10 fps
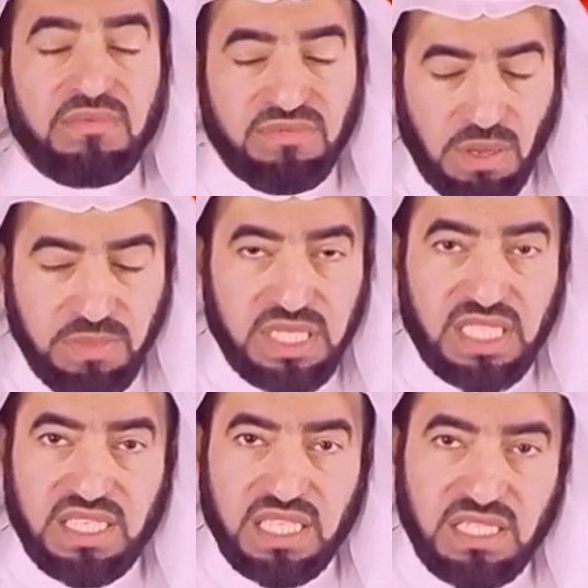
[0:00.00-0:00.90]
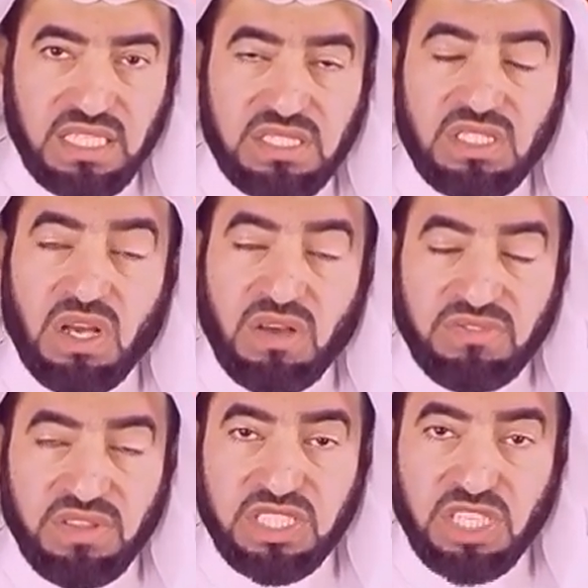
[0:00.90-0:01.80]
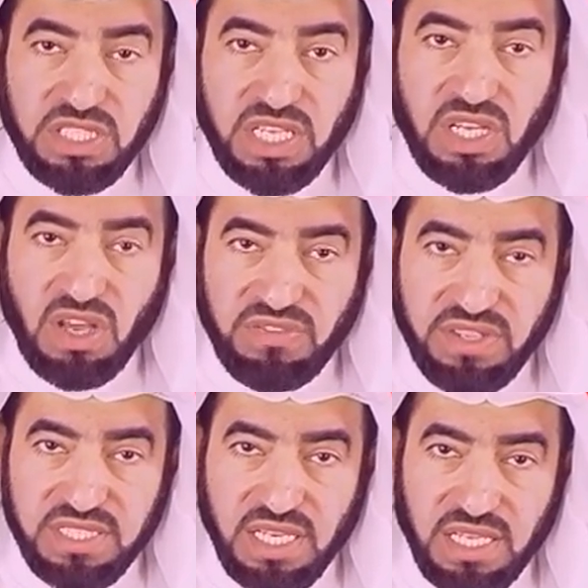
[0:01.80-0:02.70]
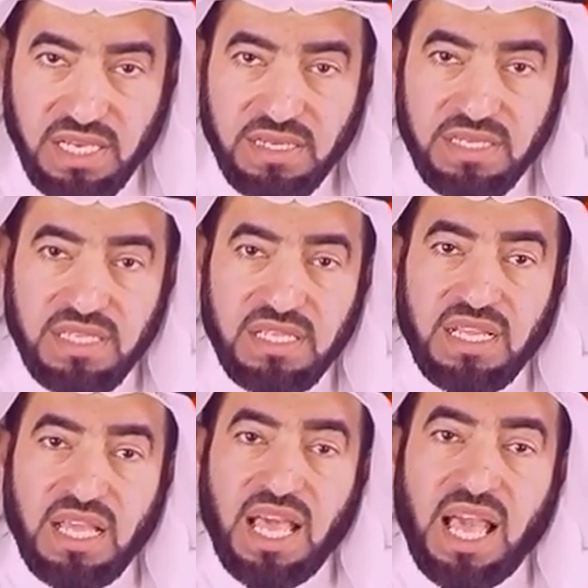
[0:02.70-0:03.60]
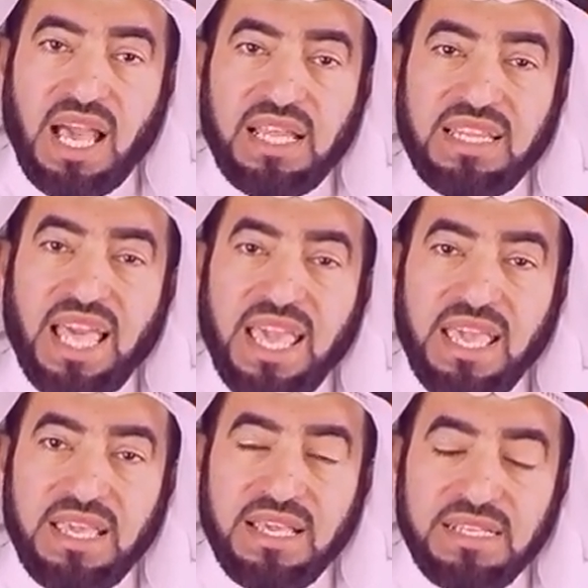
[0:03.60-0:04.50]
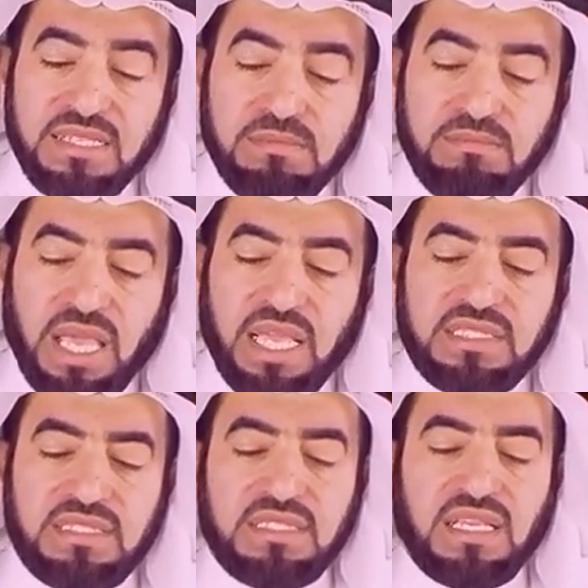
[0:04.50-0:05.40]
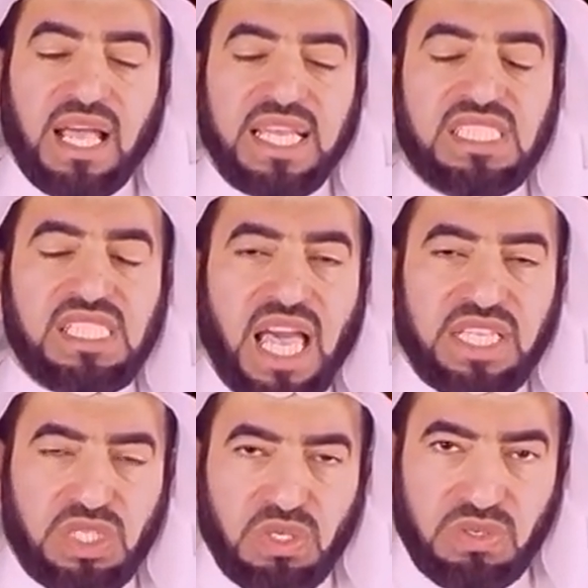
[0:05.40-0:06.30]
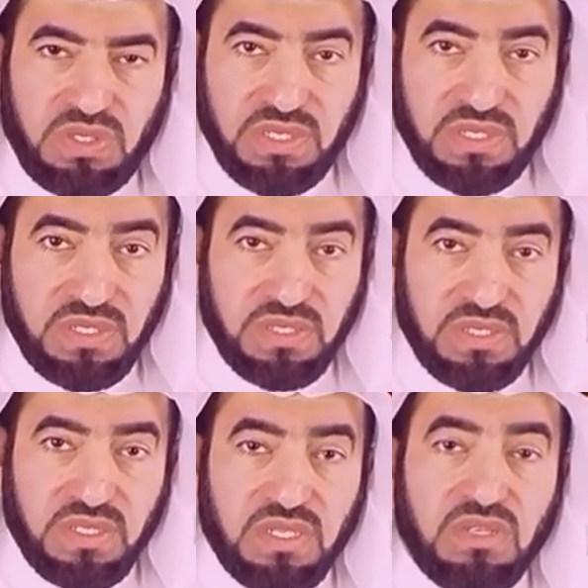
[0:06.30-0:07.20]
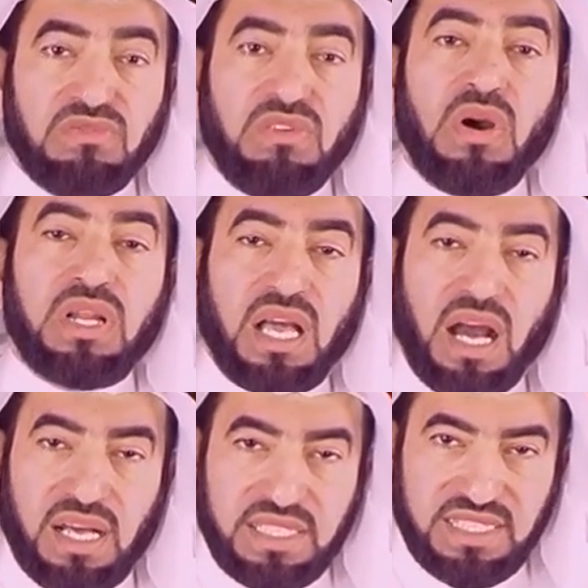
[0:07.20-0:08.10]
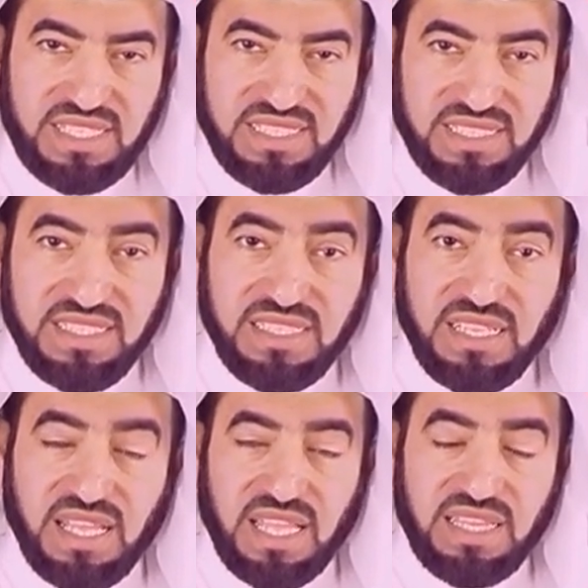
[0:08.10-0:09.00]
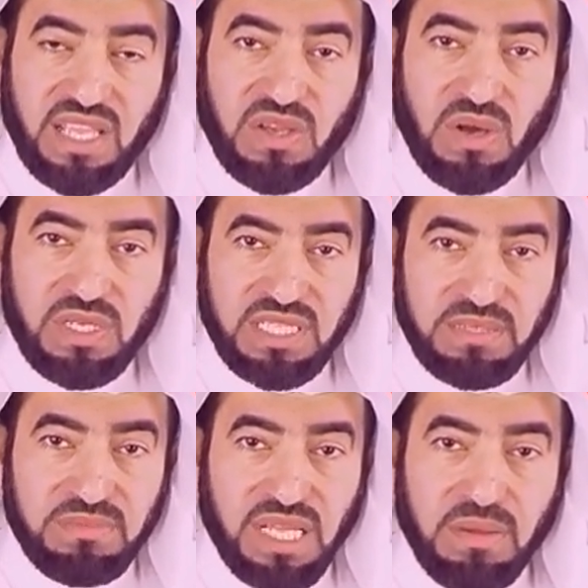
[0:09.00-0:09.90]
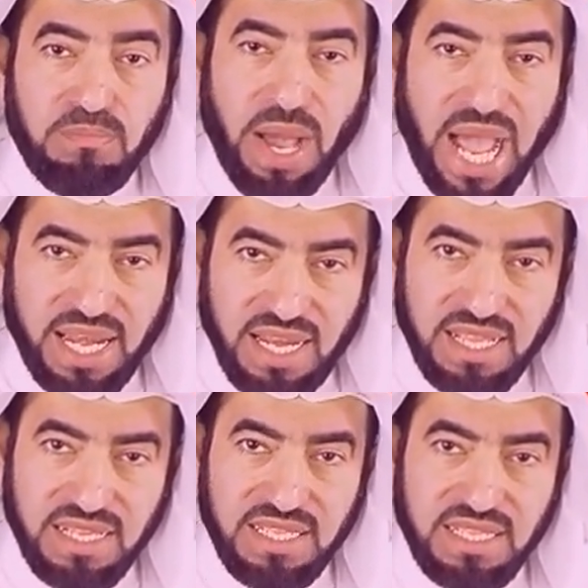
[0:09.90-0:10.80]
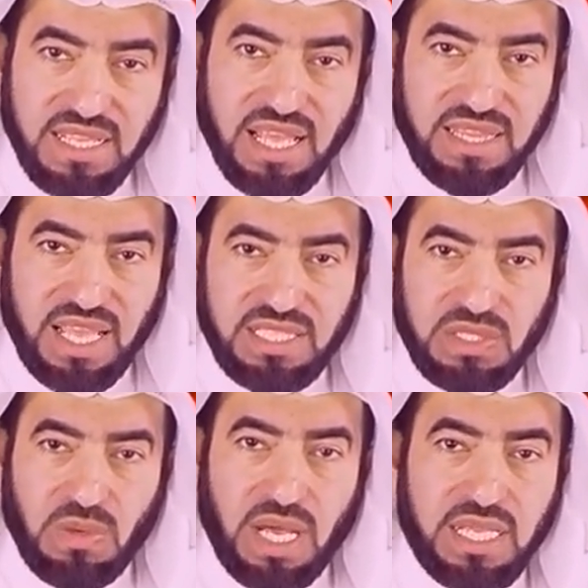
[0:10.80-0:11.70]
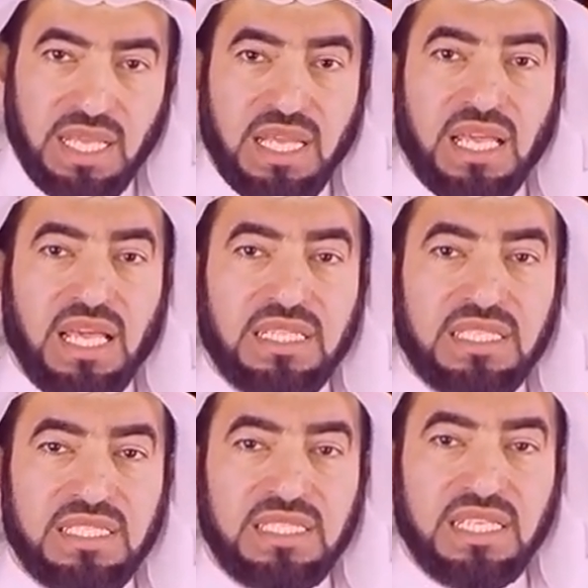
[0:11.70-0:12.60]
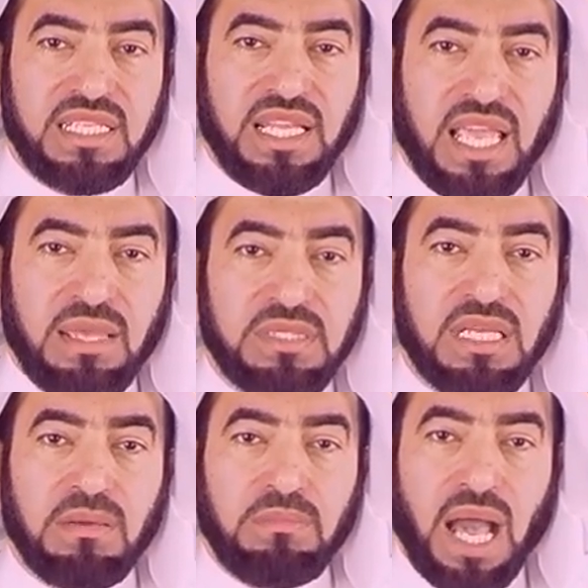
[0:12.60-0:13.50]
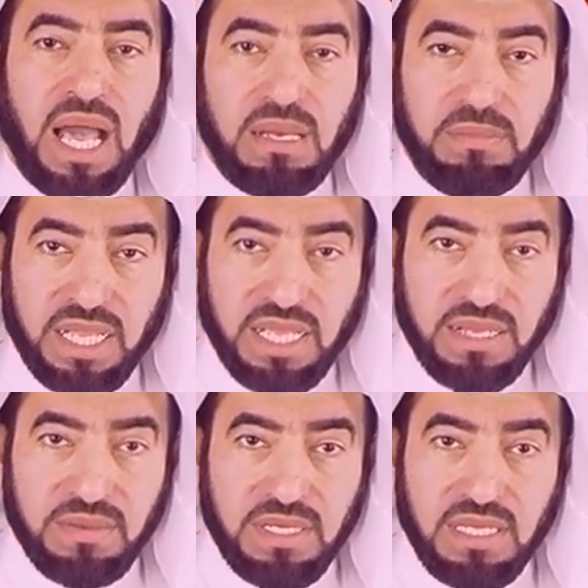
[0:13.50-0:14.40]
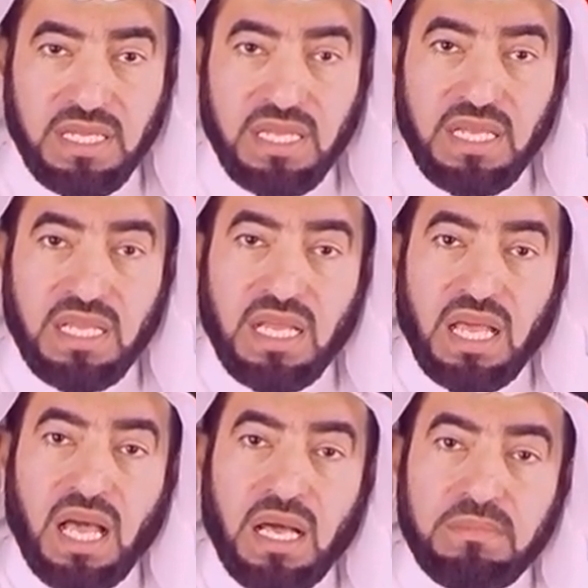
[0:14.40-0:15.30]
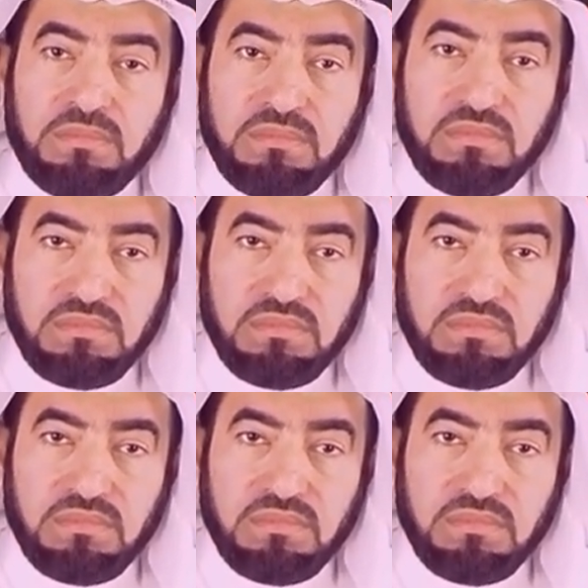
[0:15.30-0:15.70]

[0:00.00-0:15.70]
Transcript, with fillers: from the descendants of the children of Israel, and they made a statue for God, and they called him Baal, and that is why it is named Baalbek. Um,